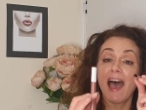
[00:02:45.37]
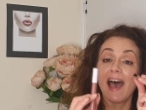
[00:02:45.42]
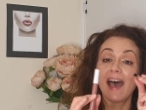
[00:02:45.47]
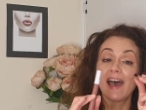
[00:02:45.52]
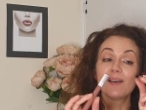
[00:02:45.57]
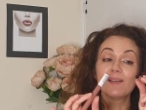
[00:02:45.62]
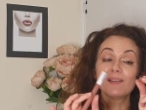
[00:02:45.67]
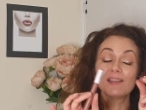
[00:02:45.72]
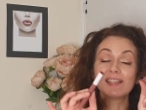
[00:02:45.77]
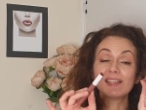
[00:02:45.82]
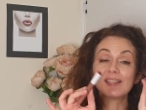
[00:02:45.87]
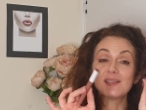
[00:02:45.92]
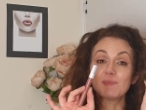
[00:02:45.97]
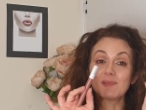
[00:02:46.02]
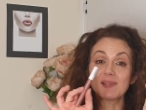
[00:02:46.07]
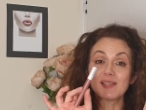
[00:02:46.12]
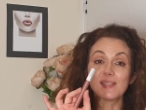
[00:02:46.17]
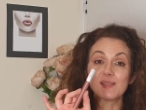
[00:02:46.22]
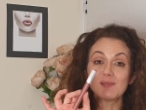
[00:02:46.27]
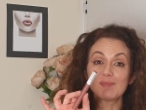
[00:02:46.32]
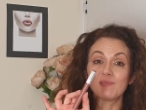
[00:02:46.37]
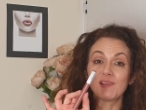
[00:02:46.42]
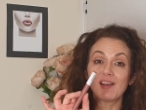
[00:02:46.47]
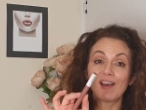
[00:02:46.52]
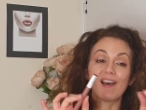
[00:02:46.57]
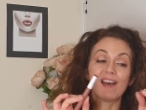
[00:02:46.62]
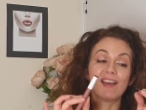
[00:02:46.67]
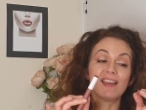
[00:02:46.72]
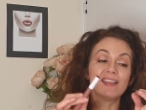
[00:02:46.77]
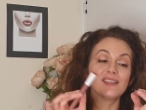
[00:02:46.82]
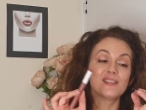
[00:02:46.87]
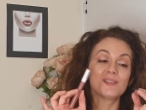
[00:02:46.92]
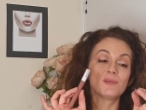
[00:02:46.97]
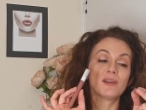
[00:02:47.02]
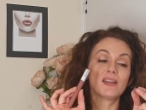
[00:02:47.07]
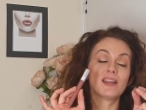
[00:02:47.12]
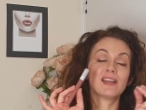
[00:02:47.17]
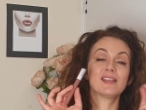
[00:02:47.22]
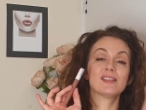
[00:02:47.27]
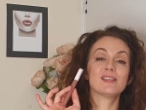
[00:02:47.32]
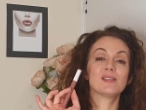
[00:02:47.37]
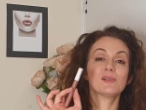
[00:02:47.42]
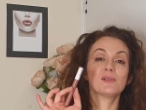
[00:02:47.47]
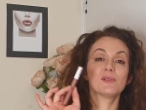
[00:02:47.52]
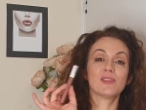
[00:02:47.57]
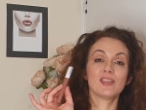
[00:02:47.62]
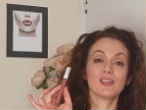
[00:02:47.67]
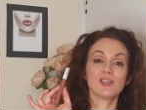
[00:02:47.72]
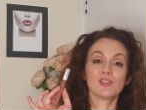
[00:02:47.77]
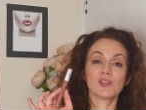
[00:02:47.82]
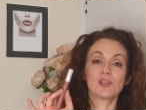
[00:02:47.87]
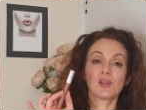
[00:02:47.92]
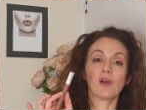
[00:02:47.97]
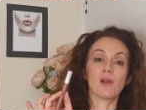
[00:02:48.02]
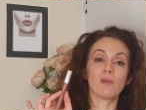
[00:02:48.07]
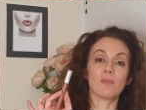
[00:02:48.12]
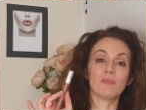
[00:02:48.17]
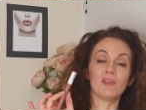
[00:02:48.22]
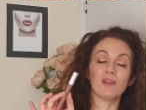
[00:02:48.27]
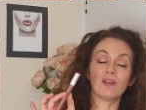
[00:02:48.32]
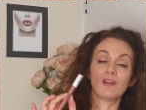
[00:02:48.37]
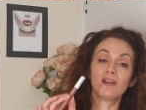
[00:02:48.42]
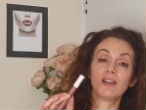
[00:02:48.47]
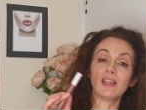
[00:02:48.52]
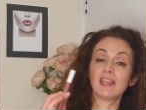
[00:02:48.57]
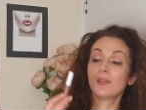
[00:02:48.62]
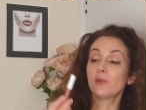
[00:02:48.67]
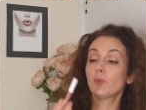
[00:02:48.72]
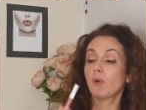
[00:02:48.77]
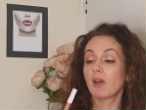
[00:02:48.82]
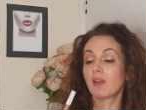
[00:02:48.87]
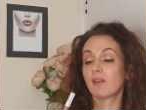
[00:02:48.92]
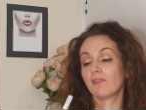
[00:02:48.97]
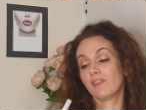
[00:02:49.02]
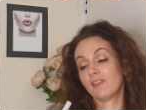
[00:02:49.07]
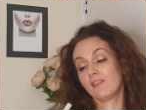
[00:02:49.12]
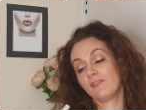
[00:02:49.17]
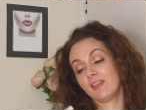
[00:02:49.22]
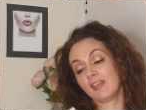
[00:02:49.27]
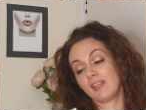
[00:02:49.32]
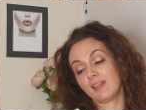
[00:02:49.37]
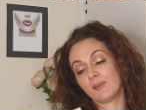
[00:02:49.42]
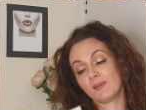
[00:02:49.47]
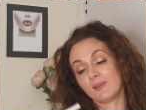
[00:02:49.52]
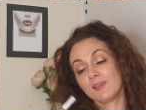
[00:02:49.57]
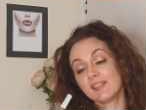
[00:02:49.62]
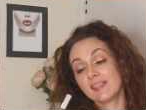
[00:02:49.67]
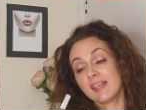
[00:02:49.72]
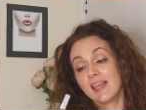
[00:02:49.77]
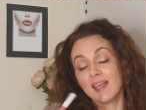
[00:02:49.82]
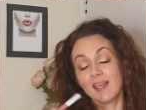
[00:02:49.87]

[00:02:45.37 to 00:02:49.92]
I was super surprised when I saw this sharpener in one of the videos